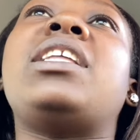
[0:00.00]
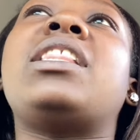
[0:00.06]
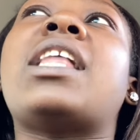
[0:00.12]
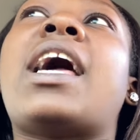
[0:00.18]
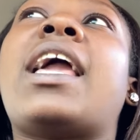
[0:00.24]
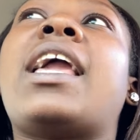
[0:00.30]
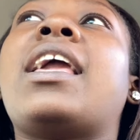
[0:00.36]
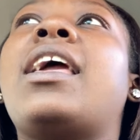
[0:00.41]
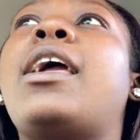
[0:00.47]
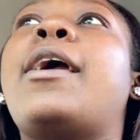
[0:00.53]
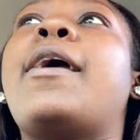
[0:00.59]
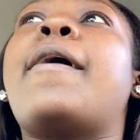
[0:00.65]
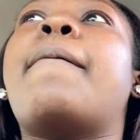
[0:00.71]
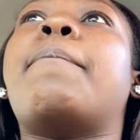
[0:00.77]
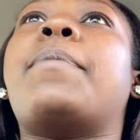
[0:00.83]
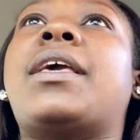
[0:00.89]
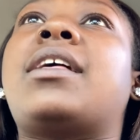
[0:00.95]
Like,
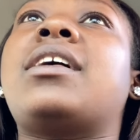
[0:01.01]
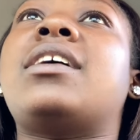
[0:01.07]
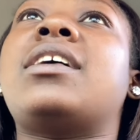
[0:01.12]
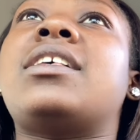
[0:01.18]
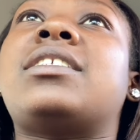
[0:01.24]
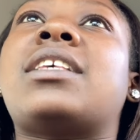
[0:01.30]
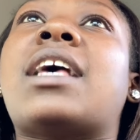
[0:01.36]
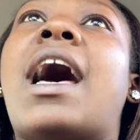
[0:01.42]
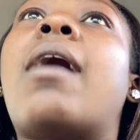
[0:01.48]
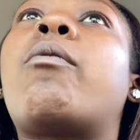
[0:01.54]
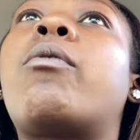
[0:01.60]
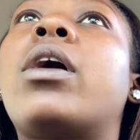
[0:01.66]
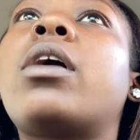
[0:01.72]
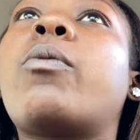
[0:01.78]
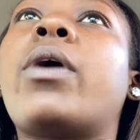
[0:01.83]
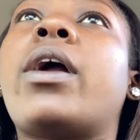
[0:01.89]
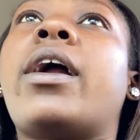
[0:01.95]
because I
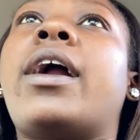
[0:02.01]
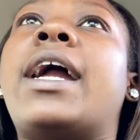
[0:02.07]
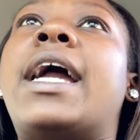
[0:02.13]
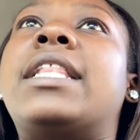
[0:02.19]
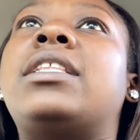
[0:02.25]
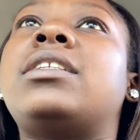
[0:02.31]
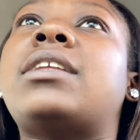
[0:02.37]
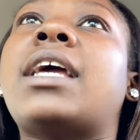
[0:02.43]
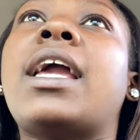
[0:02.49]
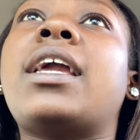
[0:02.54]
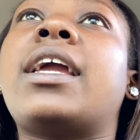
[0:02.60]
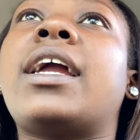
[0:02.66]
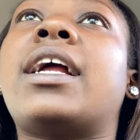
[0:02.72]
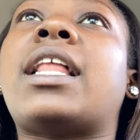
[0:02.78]
work with her at the daycare.